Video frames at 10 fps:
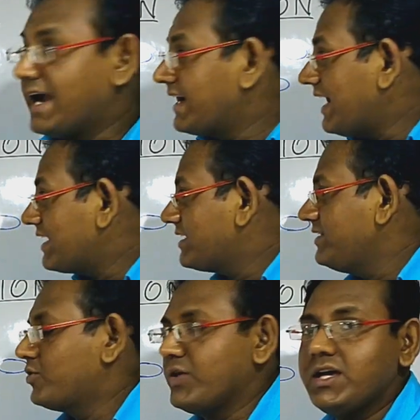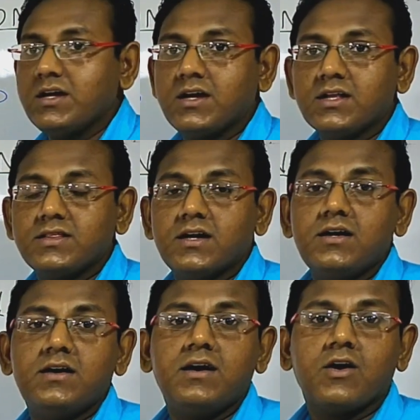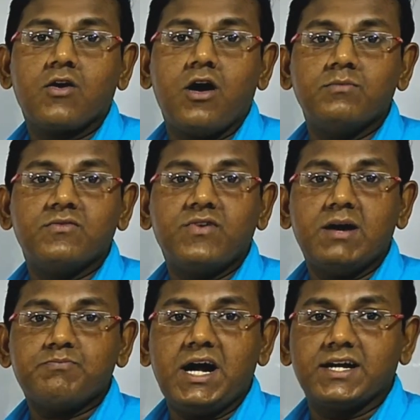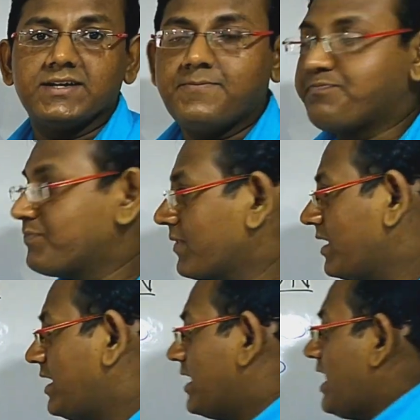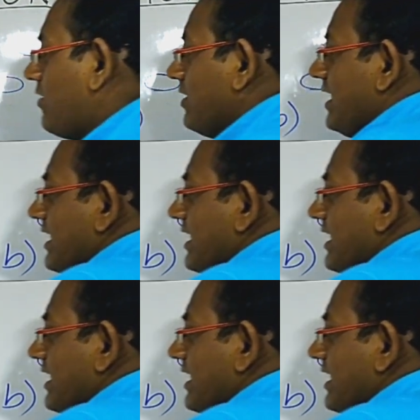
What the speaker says: directly doing the common part. Now